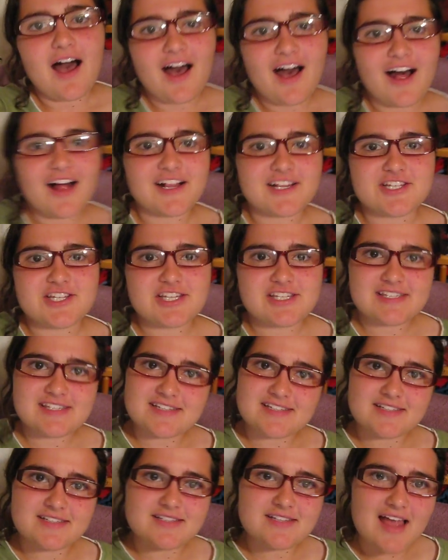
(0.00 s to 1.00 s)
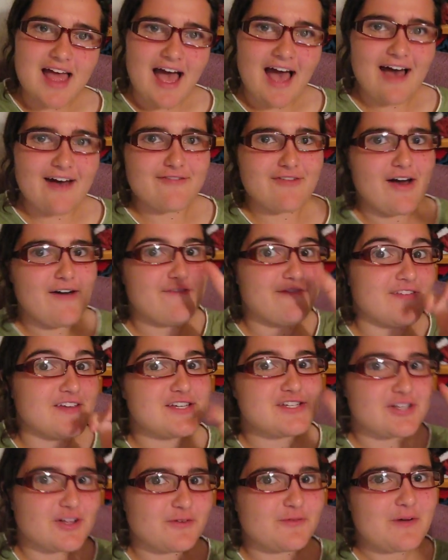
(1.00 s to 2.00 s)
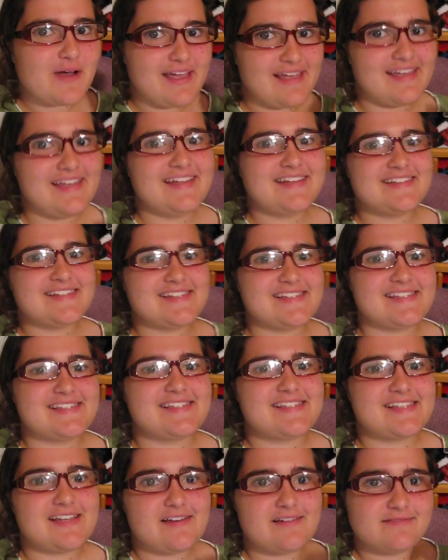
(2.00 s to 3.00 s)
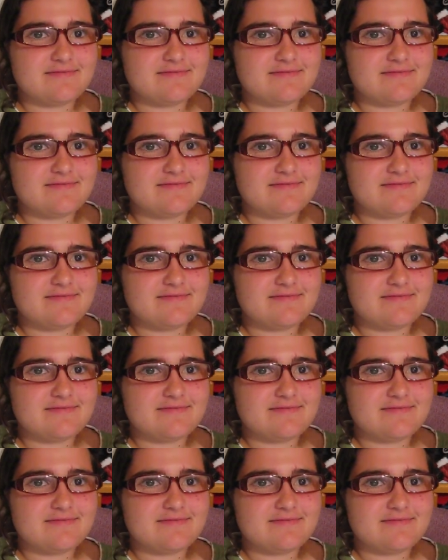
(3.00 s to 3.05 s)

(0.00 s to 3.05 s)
I'll just have official weigh-ins